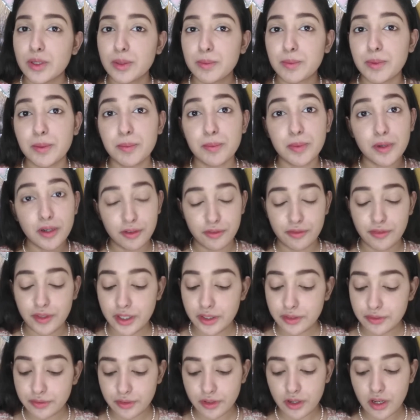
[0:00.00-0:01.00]
be perfect
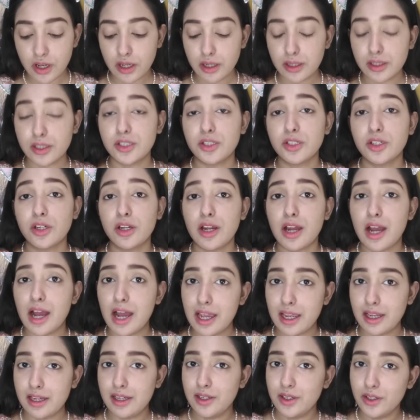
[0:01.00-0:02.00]
for your
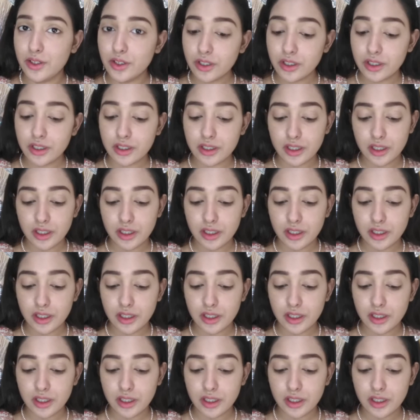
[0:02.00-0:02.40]
eye look.